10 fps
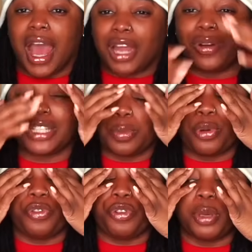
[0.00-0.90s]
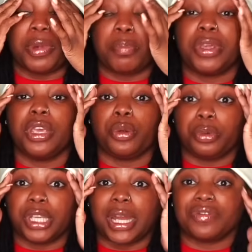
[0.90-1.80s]
I know I said proofread, but peer
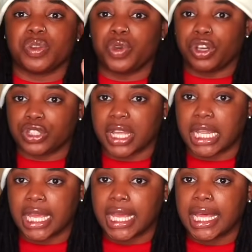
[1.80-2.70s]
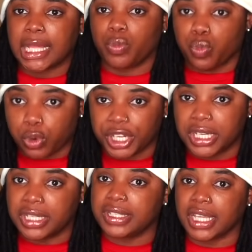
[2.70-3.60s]
read. Have someone else like read
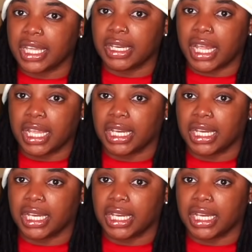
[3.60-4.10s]
this and